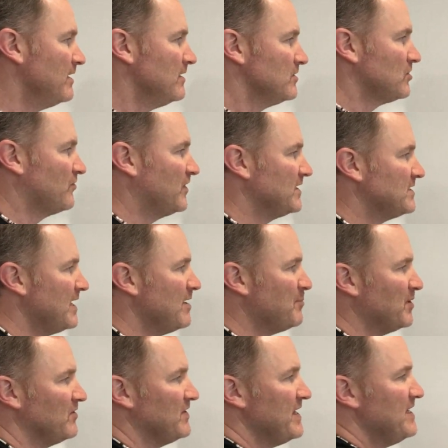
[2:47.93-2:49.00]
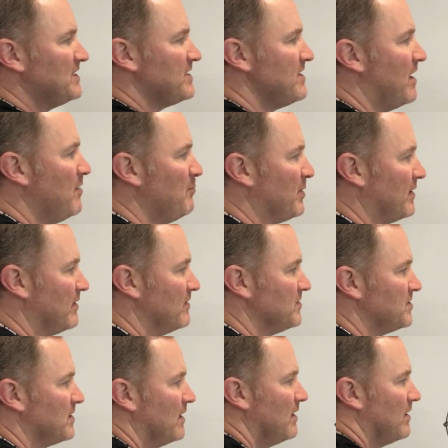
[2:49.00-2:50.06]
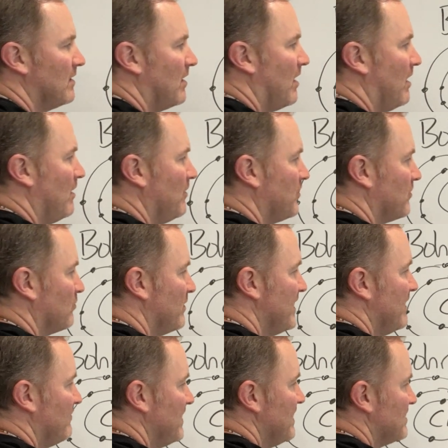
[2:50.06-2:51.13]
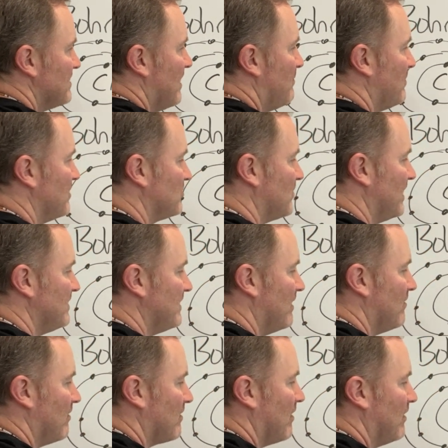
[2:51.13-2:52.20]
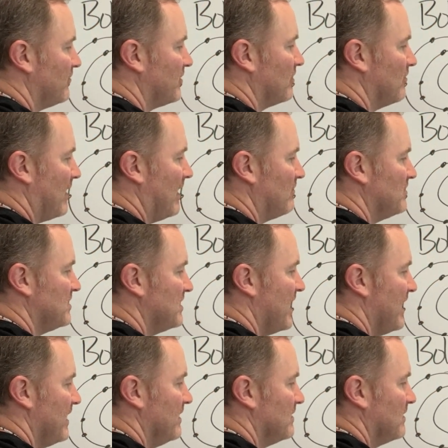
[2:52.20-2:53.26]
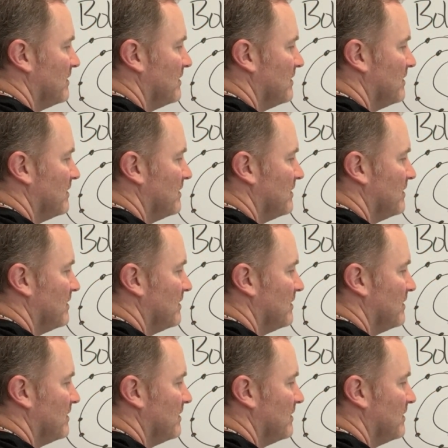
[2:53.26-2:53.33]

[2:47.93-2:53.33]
So for example, these numbers, all 3 of these numbers right there are called the ground state.